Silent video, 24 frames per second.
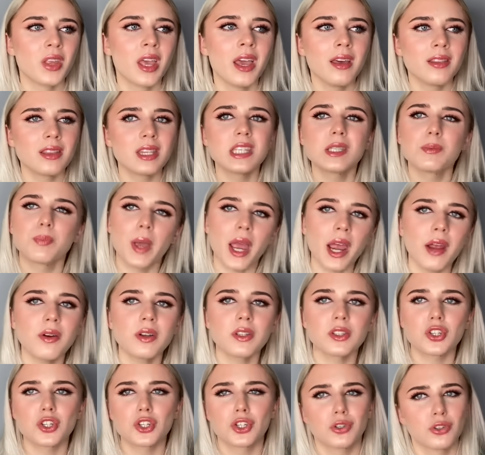These
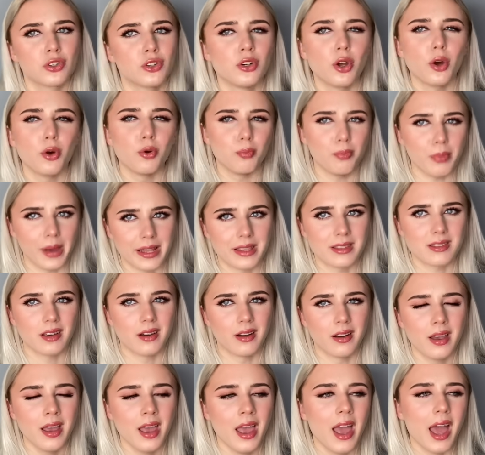parents should know
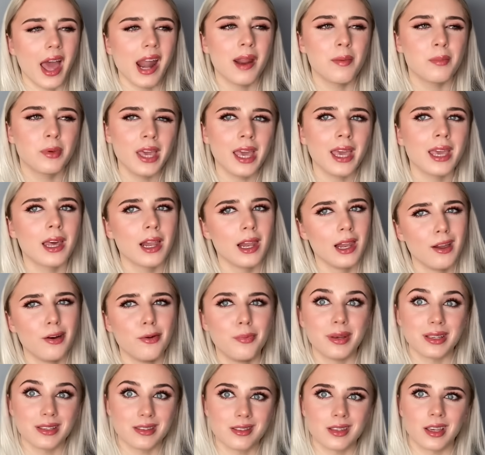better. And I'm getting a little
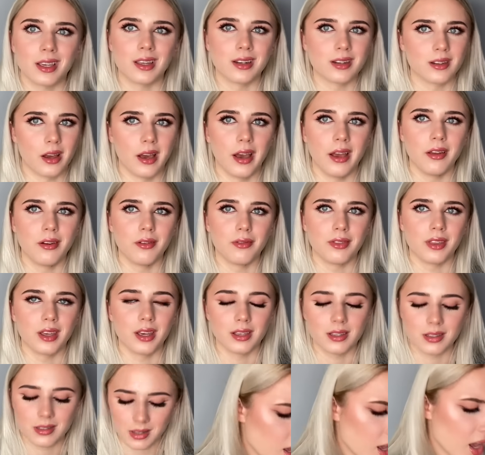bit sick and tired of
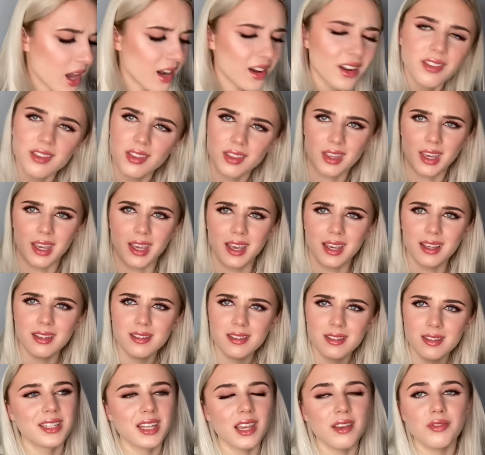this. Another thing
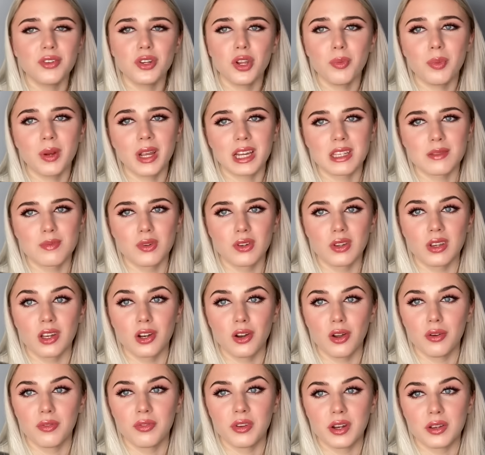is, David Dobrik has been doing a
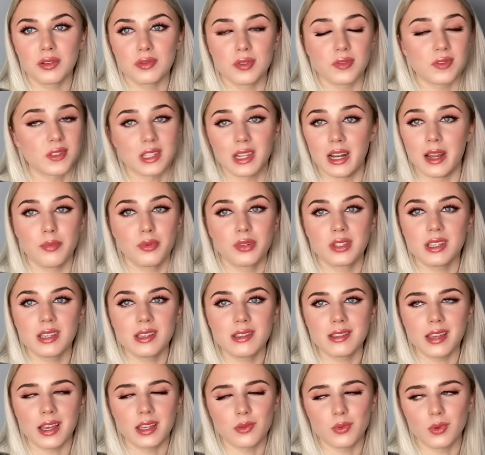lot of videos with
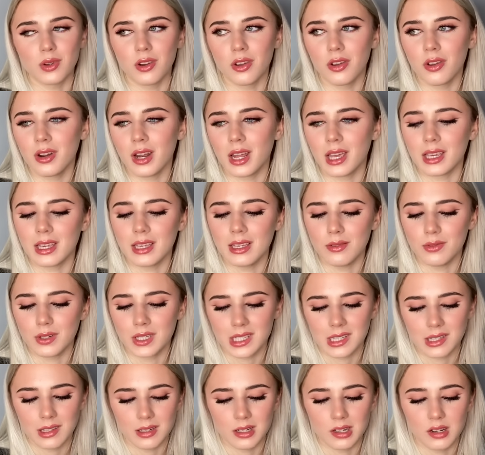celebrities, as we know. Like, he
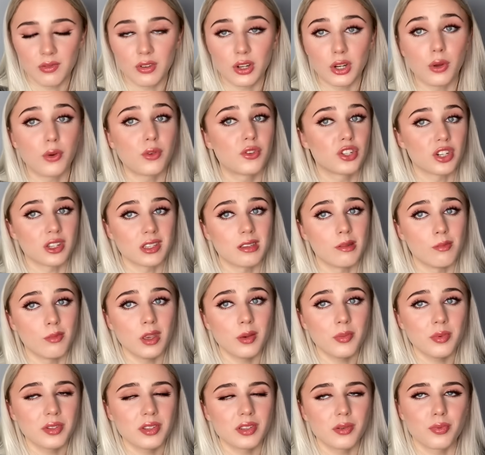recently did a video with Justin
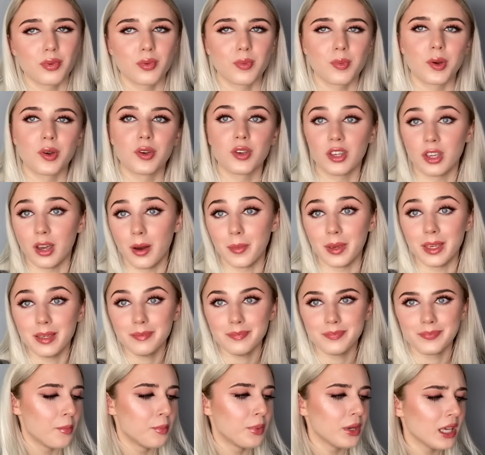Bieber to promote Yummy.
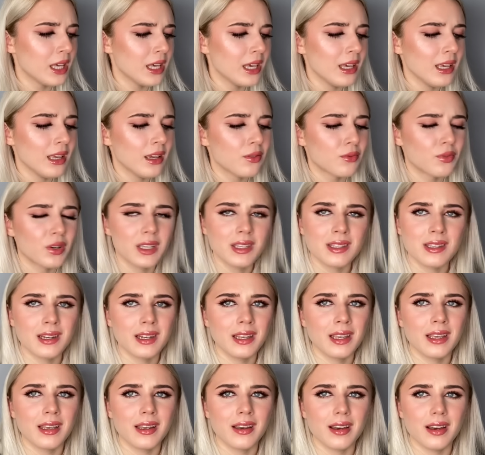But he
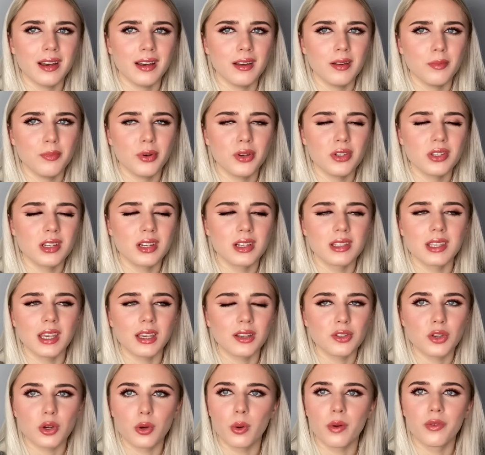recently posted a
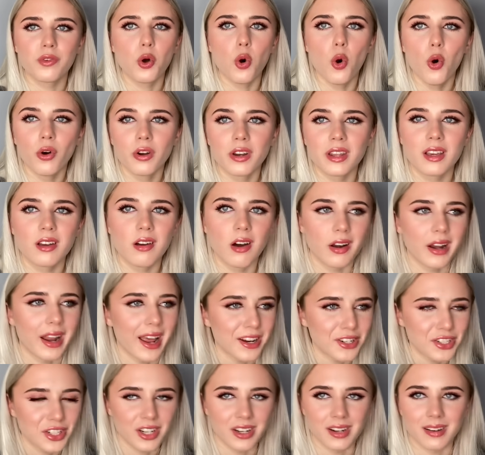TikTok with Kourtney
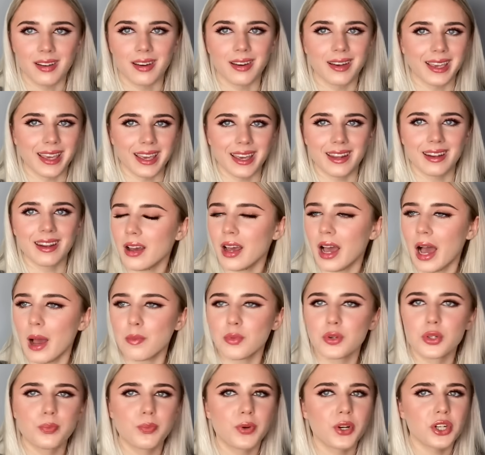Kardashian and her kid. I'm
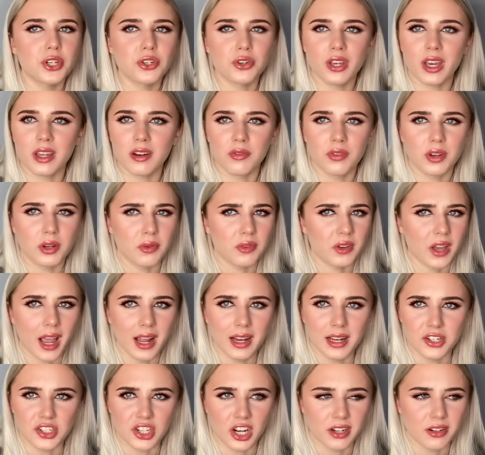pretty sure he had a video with
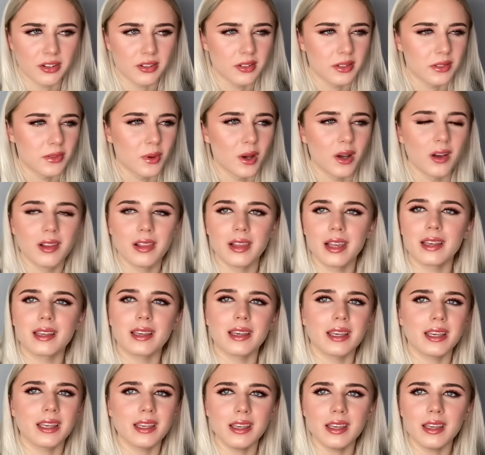Kylie Jenner as well. Like,
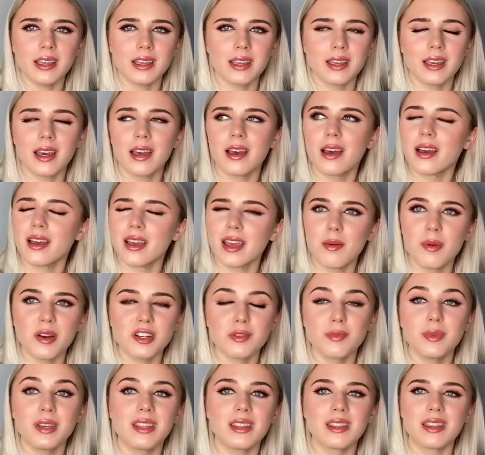he, imagine
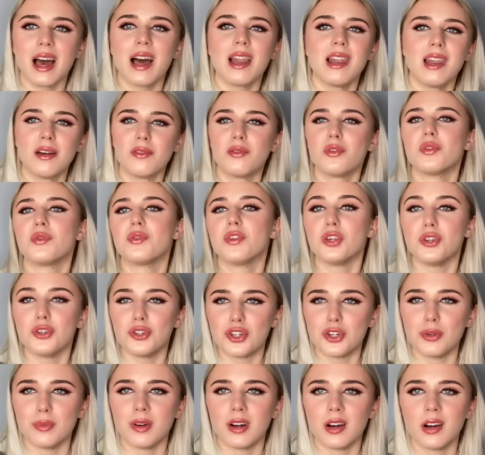being that level of
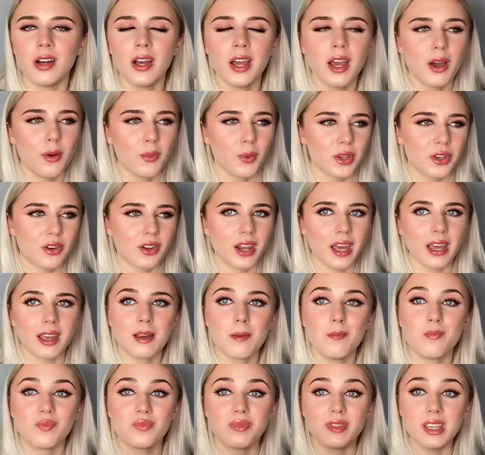YouTuber where you're like,
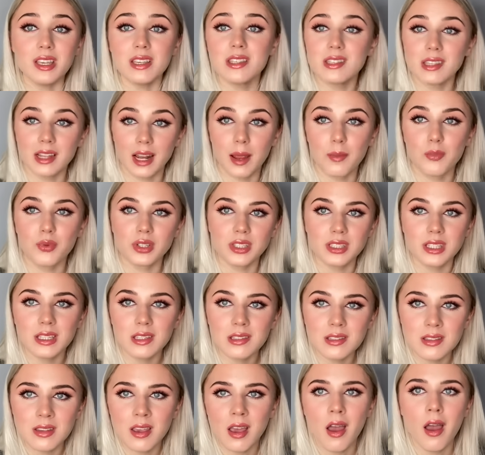these
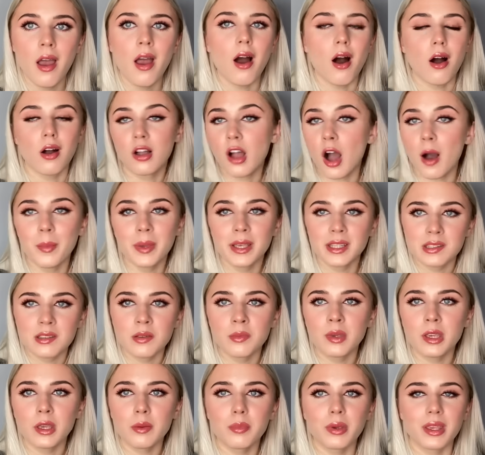celebrities are coming to
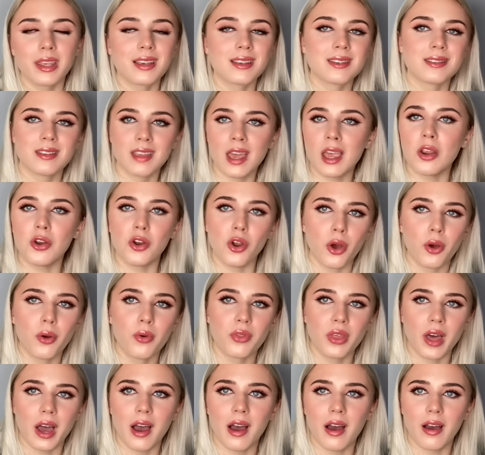me because they know
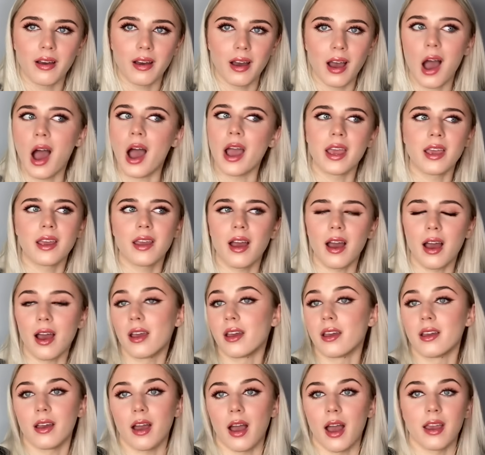that
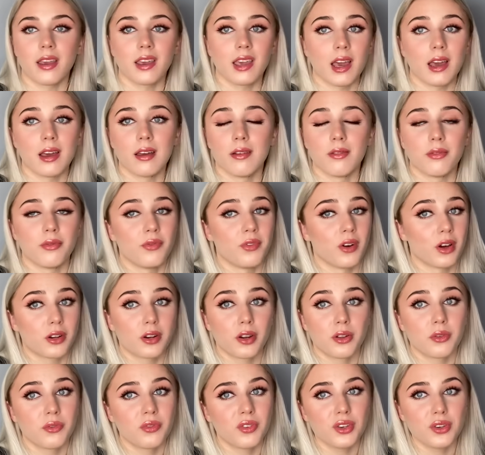I get
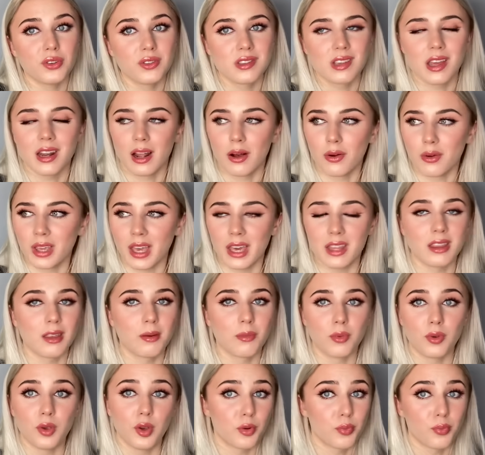views and I'll get
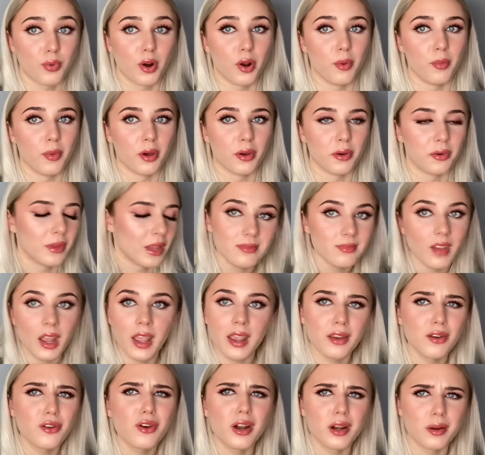them good promo.
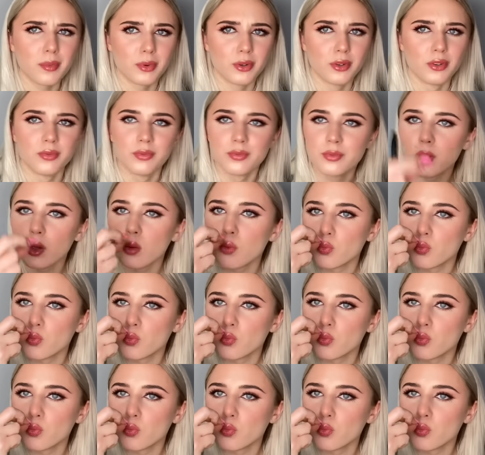Incredible.